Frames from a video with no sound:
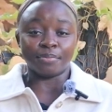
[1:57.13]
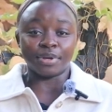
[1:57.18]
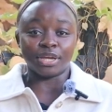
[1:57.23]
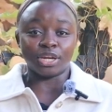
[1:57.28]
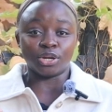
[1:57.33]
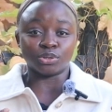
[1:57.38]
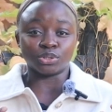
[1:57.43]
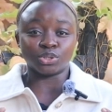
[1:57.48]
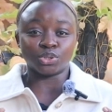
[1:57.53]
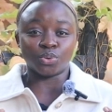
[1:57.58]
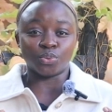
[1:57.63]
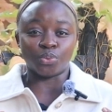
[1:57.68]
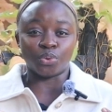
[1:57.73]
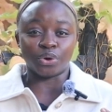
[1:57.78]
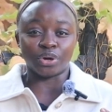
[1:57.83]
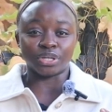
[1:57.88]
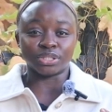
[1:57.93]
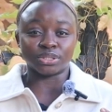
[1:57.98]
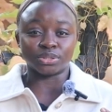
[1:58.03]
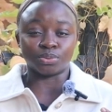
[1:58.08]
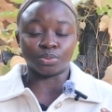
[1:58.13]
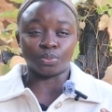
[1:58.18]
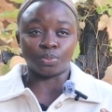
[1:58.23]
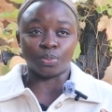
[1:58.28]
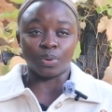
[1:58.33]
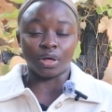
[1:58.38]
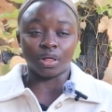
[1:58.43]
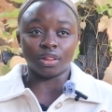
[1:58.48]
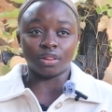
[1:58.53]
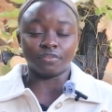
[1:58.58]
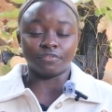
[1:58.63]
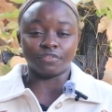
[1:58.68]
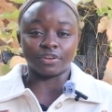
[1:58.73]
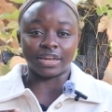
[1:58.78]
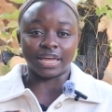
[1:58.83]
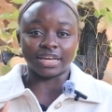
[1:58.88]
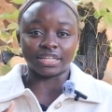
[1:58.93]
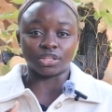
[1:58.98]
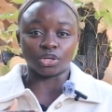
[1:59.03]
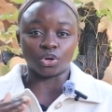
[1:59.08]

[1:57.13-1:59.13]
It also works well for like